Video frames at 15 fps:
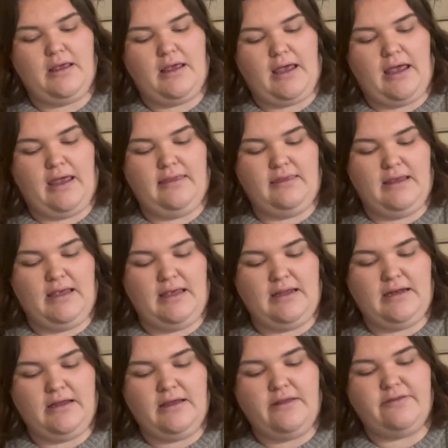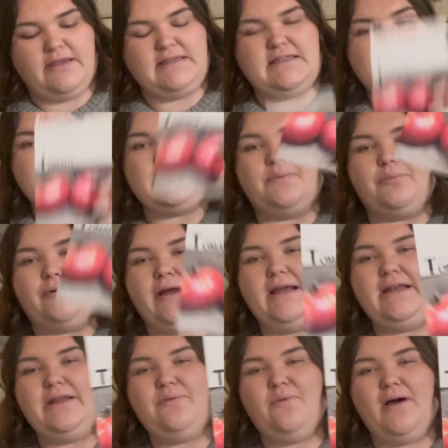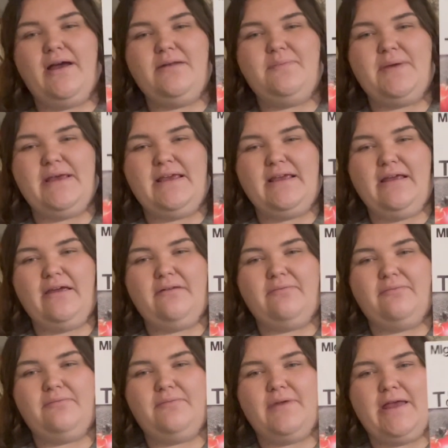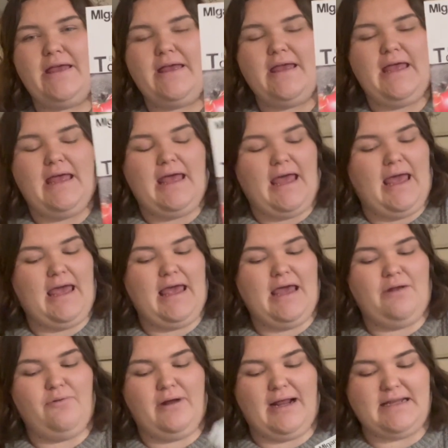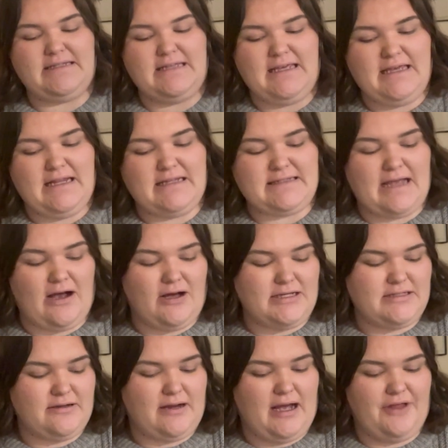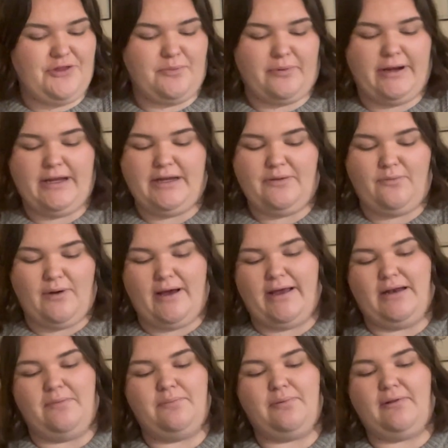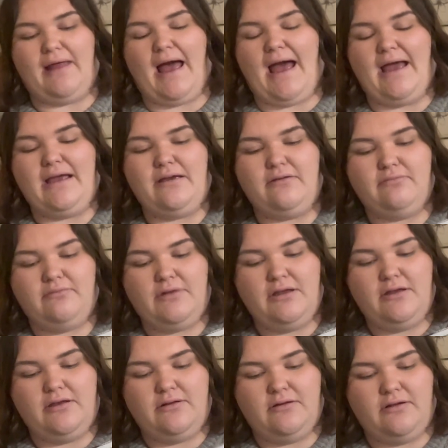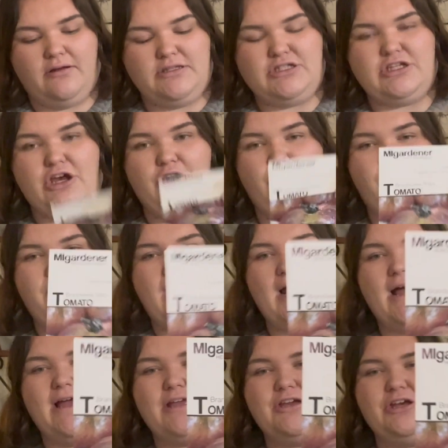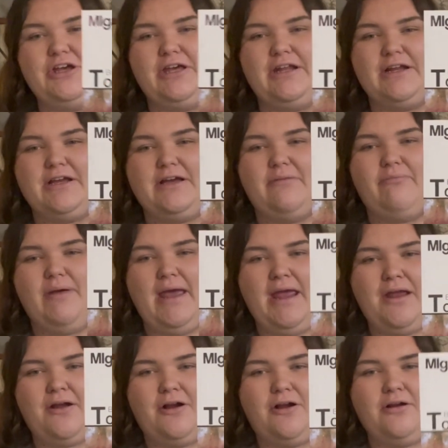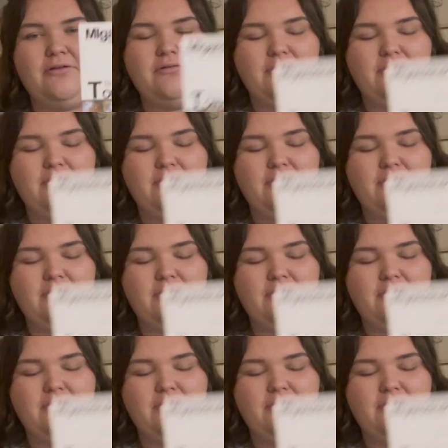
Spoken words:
And then this is the Brandywine pink. And what I did is I also got the Brandywine black so that I could compare